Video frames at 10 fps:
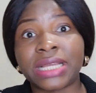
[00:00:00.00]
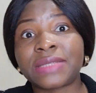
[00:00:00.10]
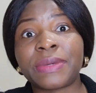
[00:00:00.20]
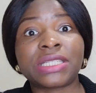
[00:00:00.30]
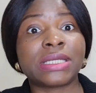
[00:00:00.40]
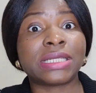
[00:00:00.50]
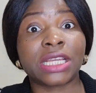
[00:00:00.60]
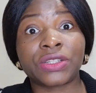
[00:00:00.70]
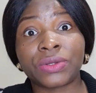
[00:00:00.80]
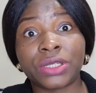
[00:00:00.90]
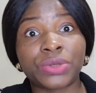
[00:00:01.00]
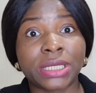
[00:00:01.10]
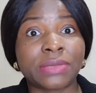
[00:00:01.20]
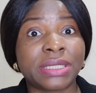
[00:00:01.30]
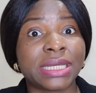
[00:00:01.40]
especially sexually
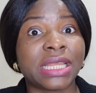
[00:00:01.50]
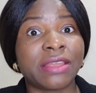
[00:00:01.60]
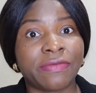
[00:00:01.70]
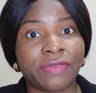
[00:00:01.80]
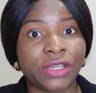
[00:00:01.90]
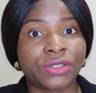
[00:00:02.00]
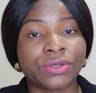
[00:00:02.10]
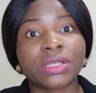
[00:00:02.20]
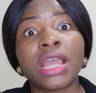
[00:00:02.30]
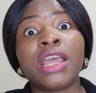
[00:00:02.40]
transmitted infections,